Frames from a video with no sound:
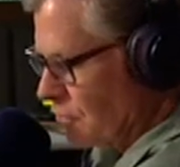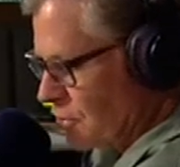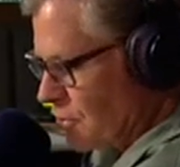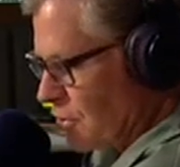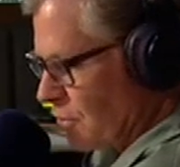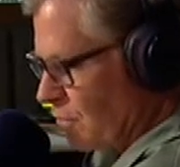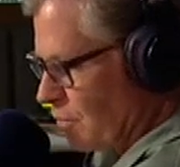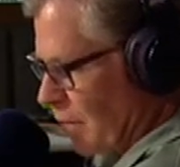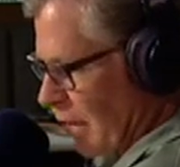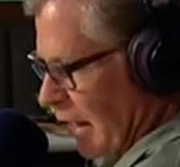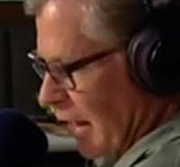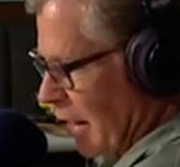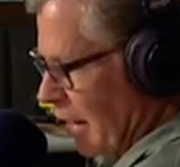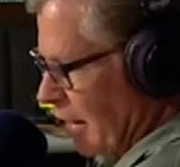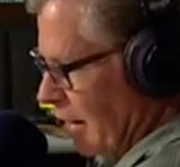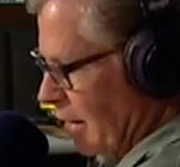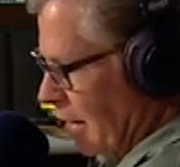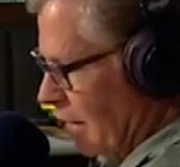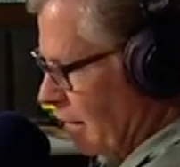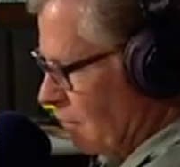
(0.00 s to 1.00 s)
to
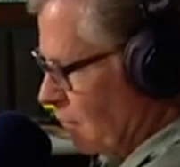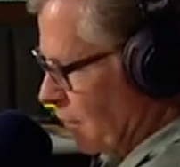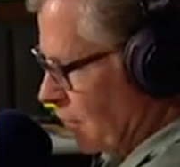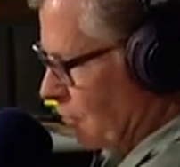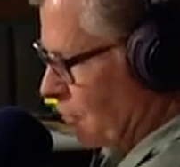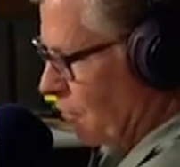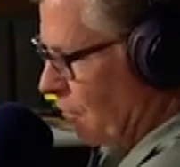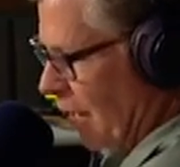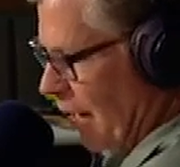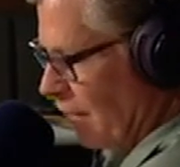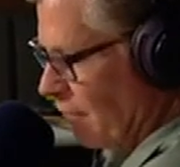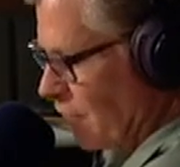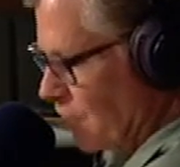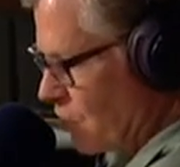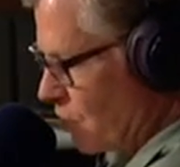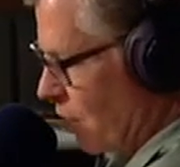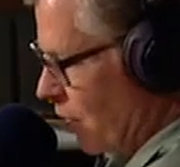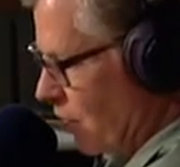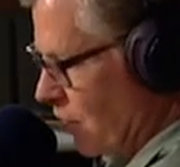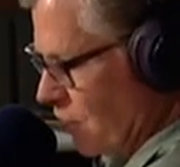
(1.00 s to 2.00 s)
be with the Ravens,
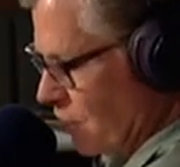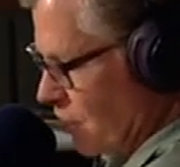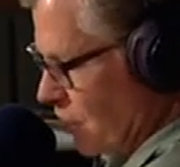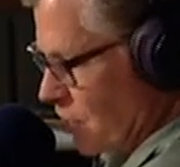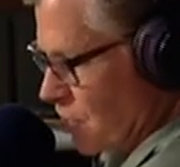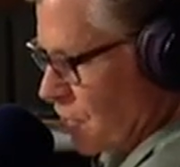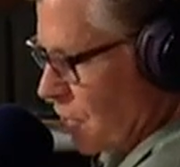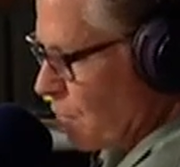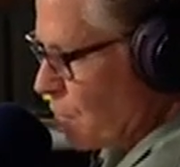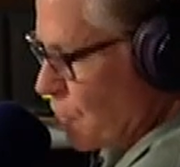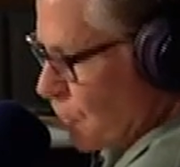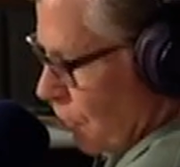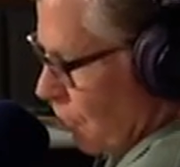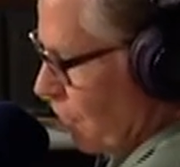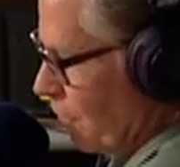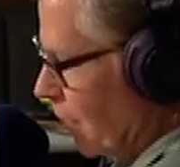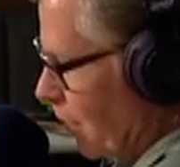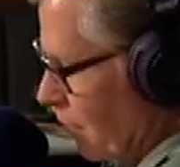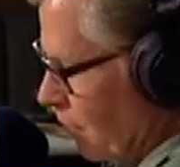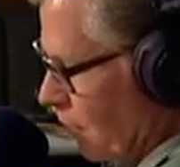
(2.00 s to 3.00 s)
where you're just
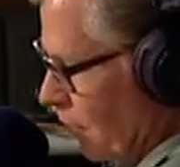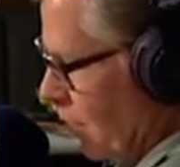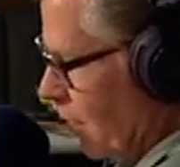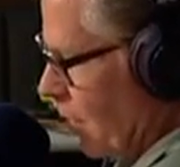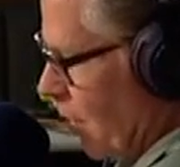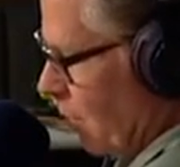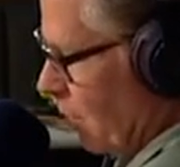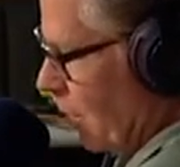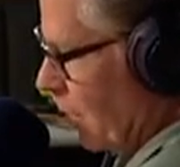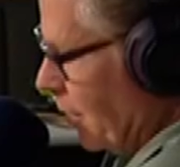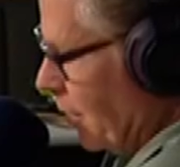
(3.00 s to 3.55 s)
observing for a couple of